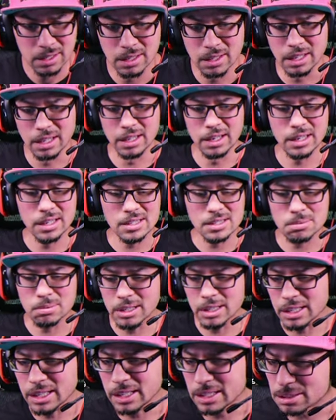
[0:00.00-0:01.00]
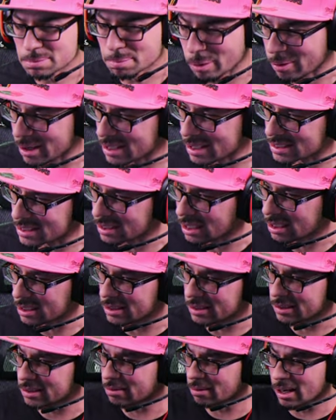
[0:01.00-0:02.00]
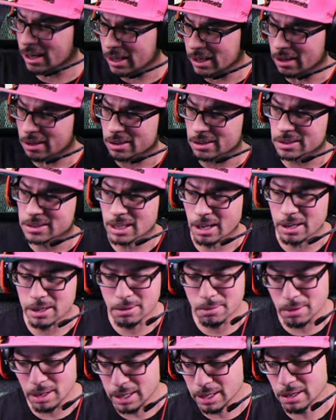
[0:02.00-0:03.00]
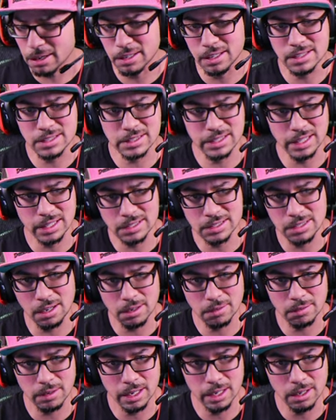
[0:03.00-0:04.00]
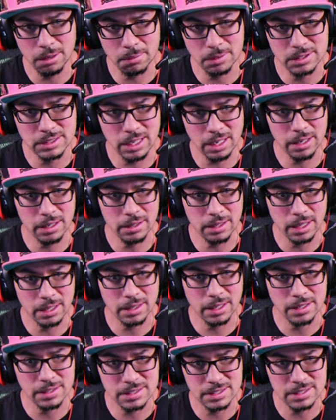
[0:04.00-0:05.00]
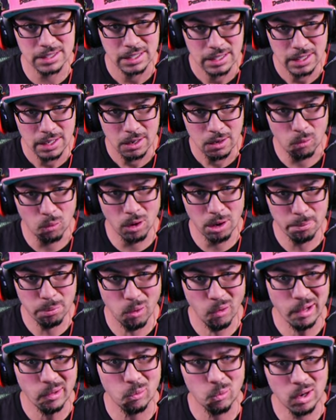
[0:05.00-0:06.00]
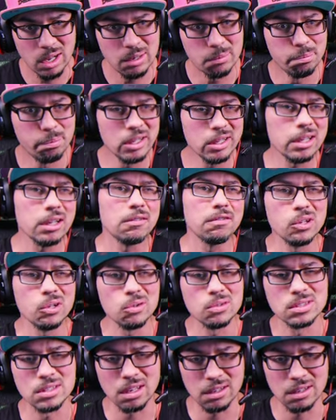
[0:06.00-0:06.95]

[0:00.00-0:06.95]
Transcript: is what it is boys and uh, you right here to tell you right here this tiktok right here will tell you that that's 1.1 billion views on